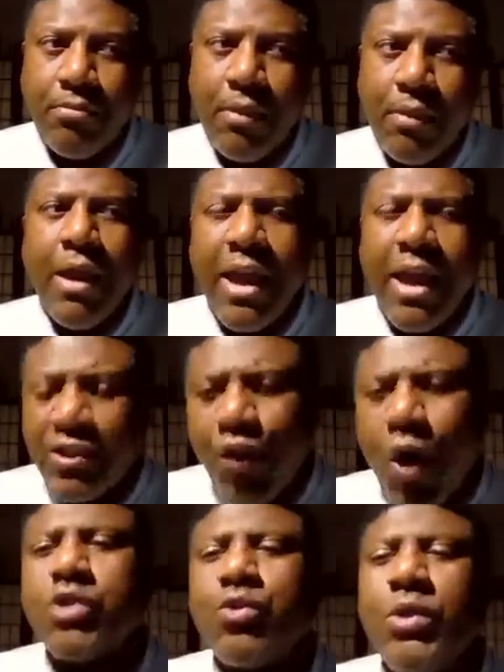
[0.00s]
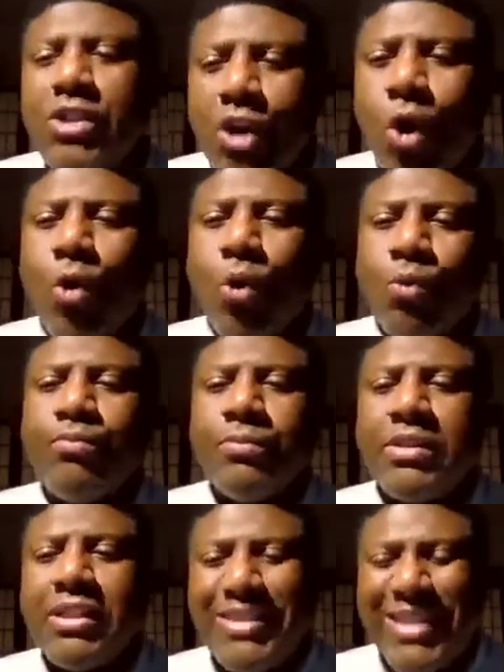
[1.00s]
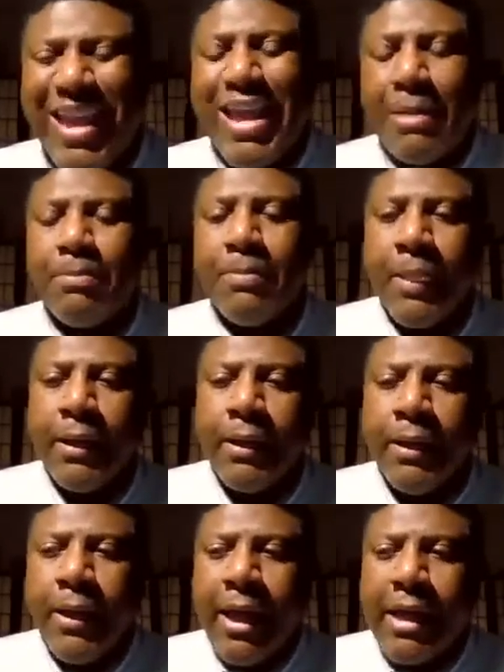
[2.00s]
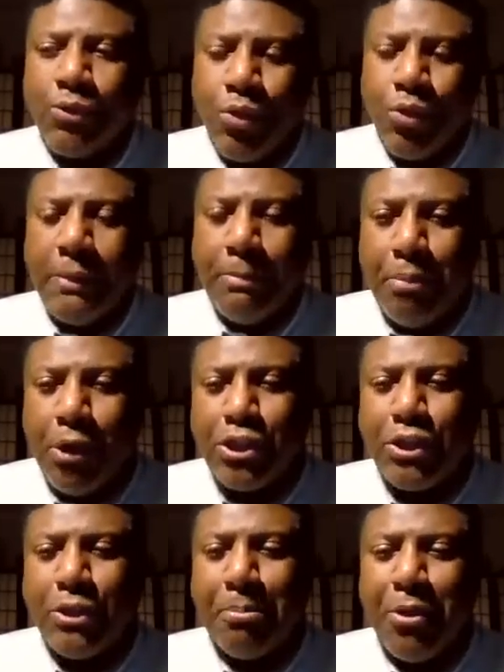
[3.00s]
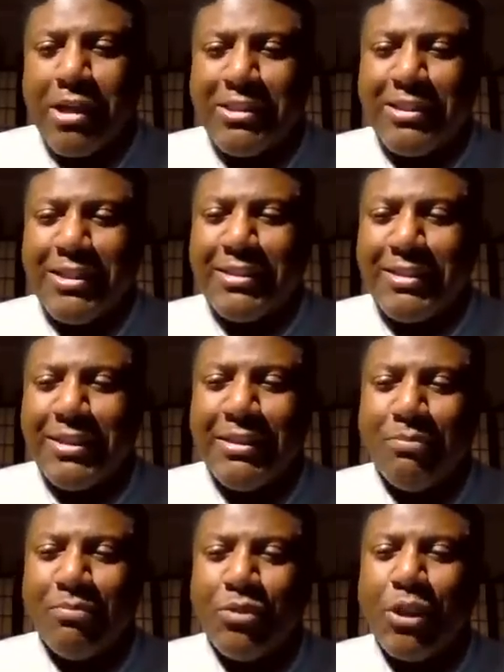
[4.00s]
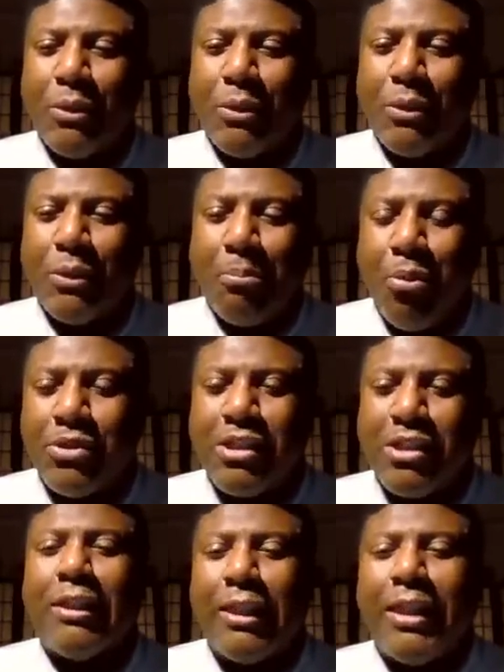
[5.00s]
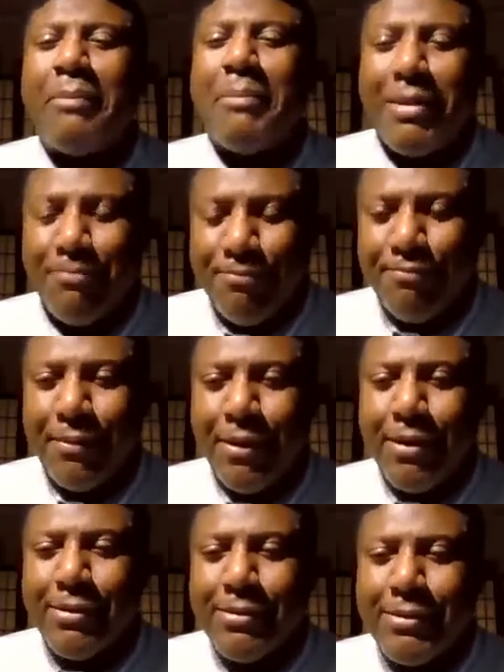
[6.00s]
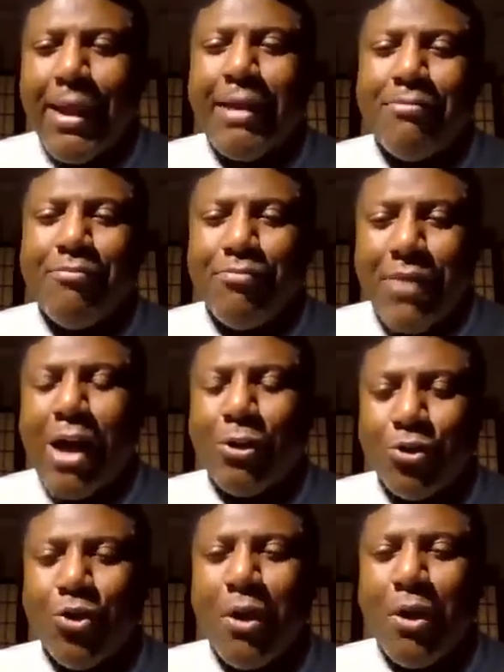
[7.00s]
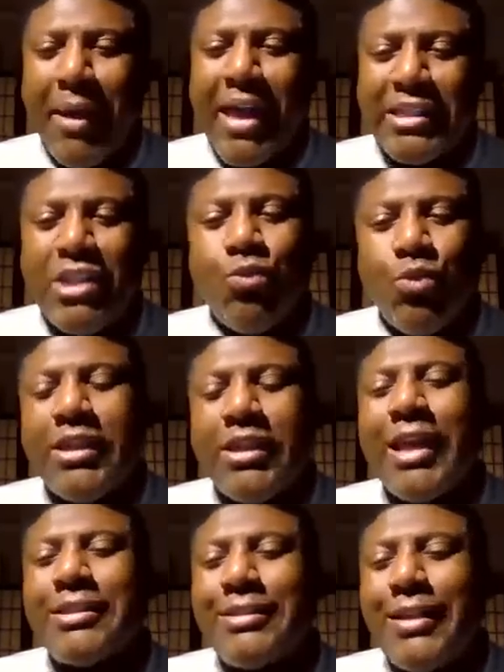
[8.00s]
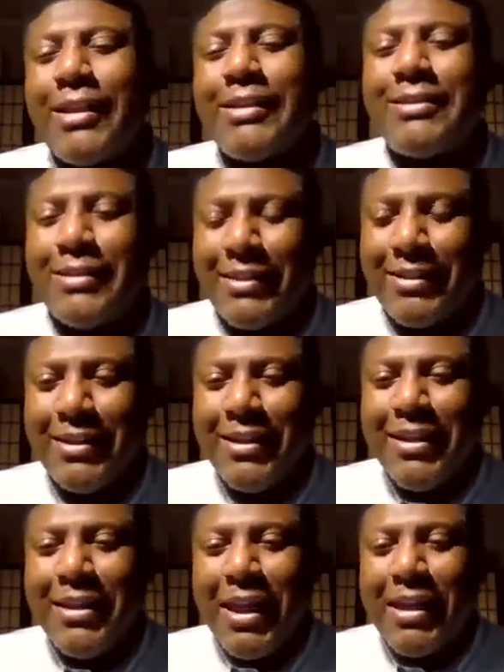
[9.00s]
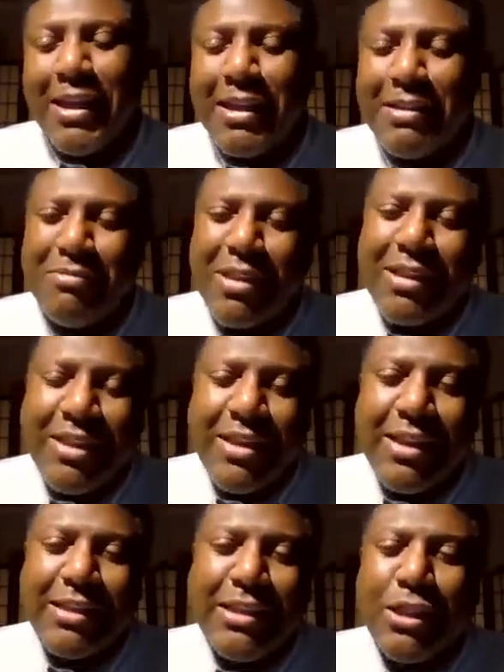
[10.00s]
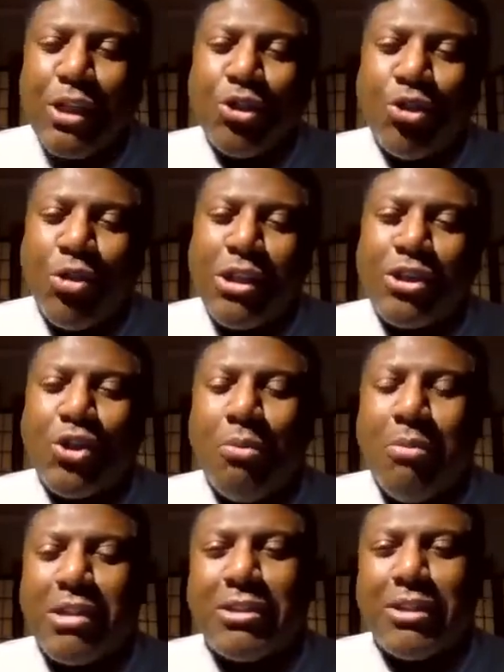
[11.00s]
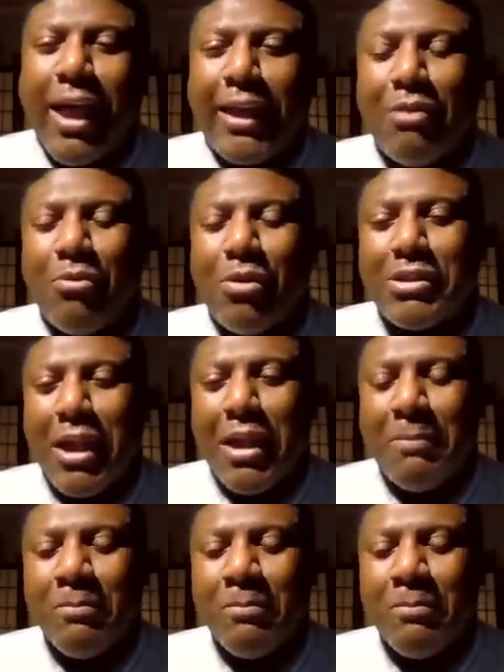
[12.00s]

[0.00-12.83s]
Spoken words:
as far as we know today, has really pushed the presidency to the limit that Donald Trump has. He really has tested it. And the thing is, he didn't treat it so much like it was a